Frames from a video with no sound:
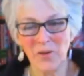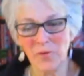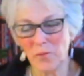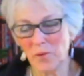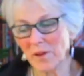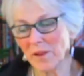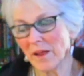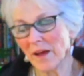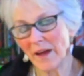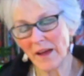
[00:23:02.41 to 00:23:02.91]

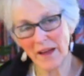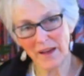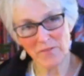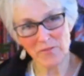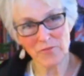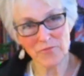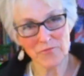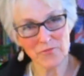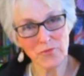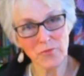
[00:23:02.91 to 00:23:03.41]
Well, I
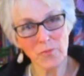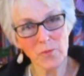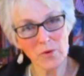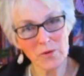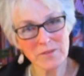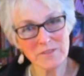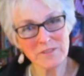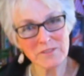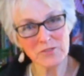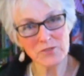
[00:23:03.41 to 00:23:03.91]
have a few
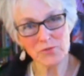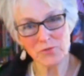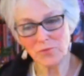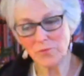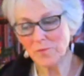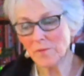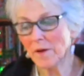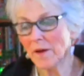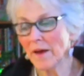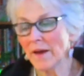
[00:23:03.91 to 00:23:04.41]
more to
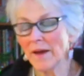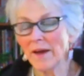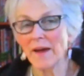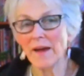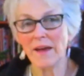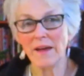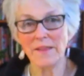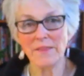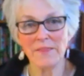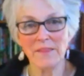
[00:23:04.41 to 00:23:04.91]
do,
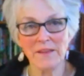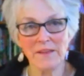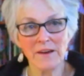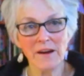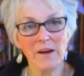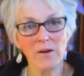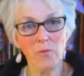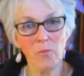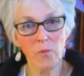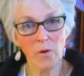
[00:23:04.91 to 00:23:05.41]
and
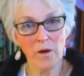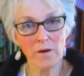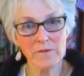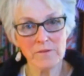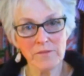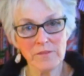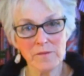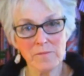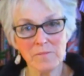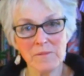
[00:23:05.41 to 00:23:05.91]
then I'll
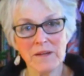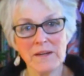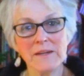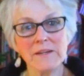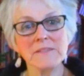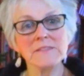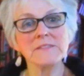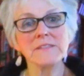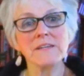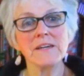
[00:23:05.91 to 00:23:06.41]
water them, like
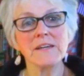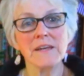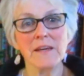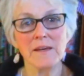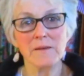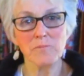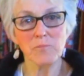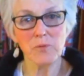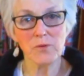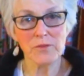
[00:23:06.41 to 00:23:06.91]
I said,
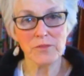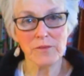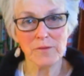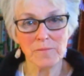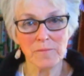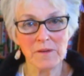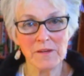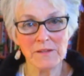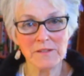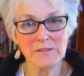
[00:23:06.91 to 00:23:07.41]
and put
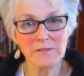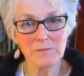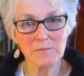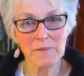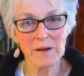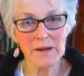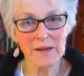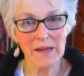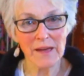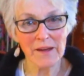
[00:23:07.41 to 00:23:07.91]
them into
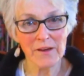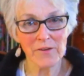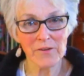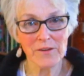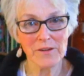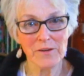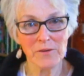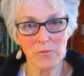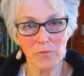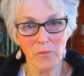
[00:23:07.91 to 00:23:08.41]
my
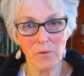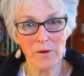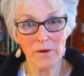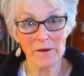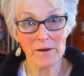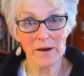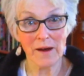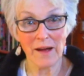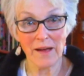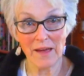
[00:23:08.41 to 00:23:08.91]
area
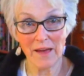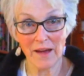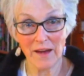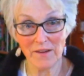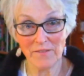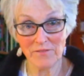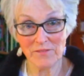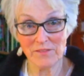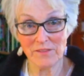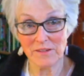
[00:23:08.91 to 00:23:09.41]
where I
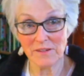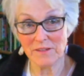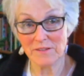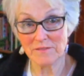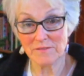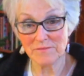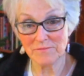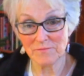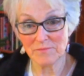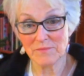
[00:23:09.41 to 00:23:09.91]
have the,
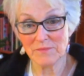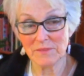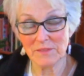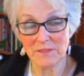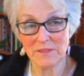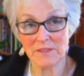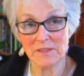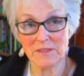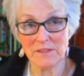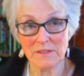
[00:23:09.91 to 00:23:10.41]

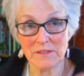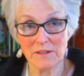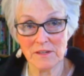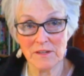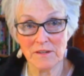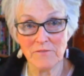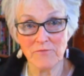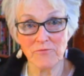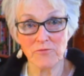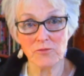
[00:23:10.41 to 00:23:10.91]
the
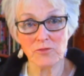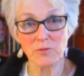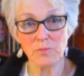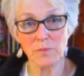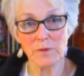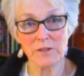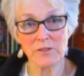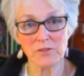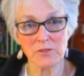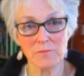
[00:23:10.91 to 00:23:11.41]
uh,
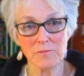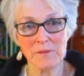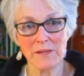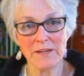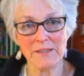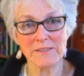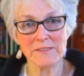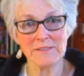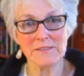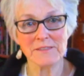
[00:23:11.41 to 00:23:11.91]
full-spectrum
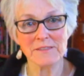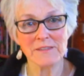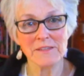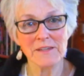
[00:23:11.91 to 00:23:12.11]
lights.